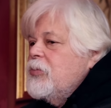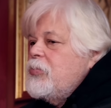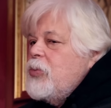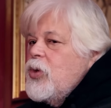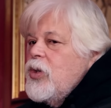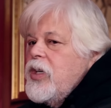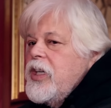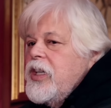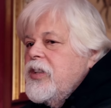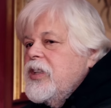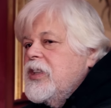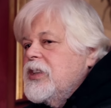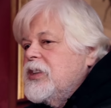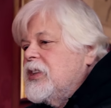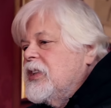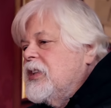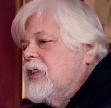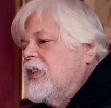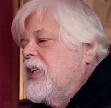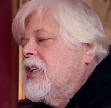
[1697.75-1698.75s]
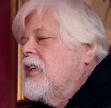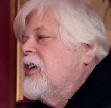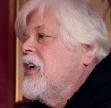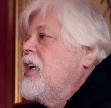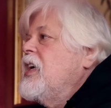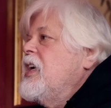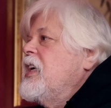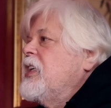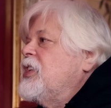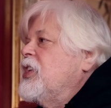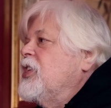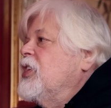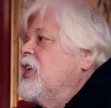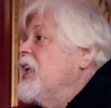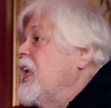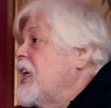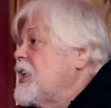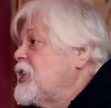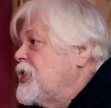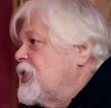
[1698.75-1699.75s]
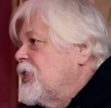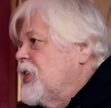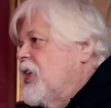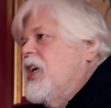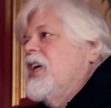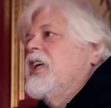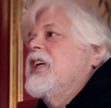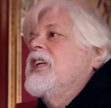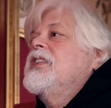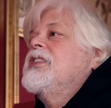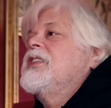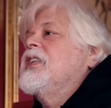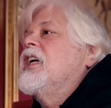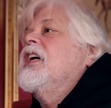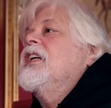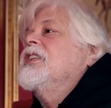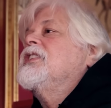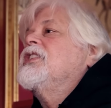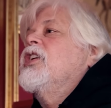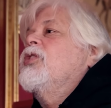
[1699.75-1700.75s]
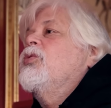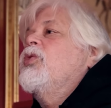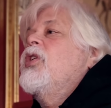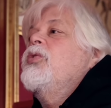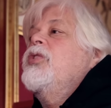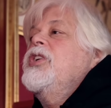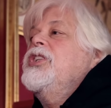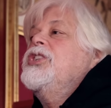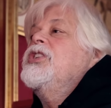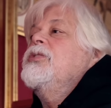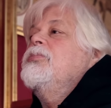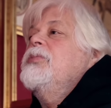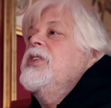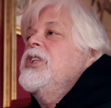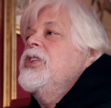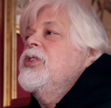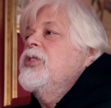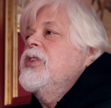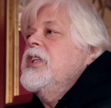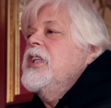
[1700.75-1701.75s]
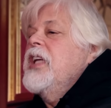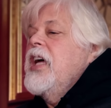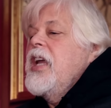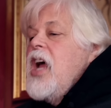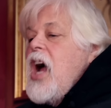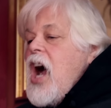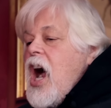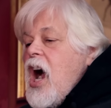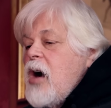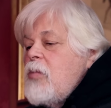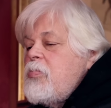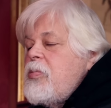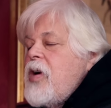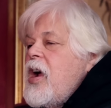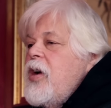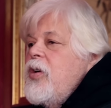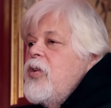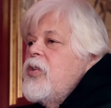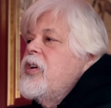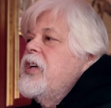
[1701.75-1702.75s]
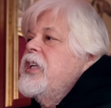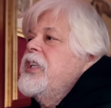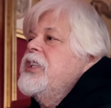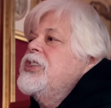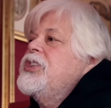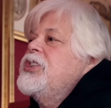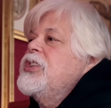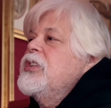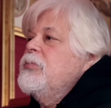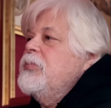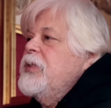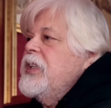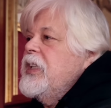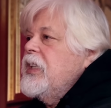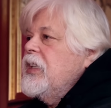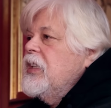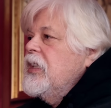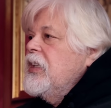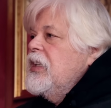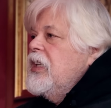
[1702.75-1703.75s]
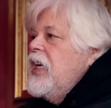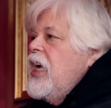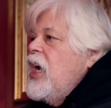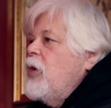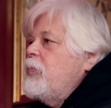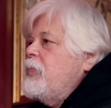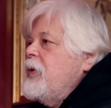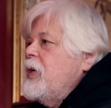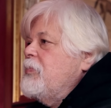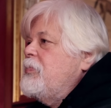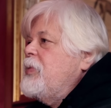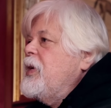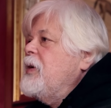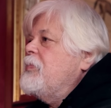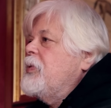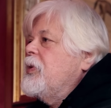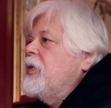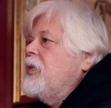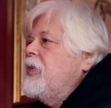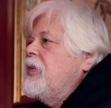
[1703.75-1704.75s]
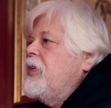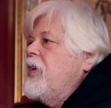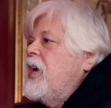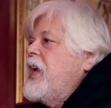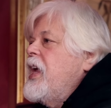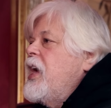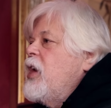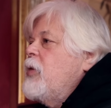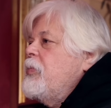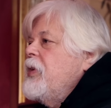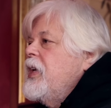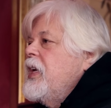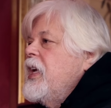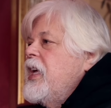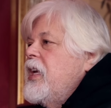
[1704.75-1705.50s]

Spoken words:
the poor areas in there, to lecture on us on what we should be doing, that our priority should be helping people, not helping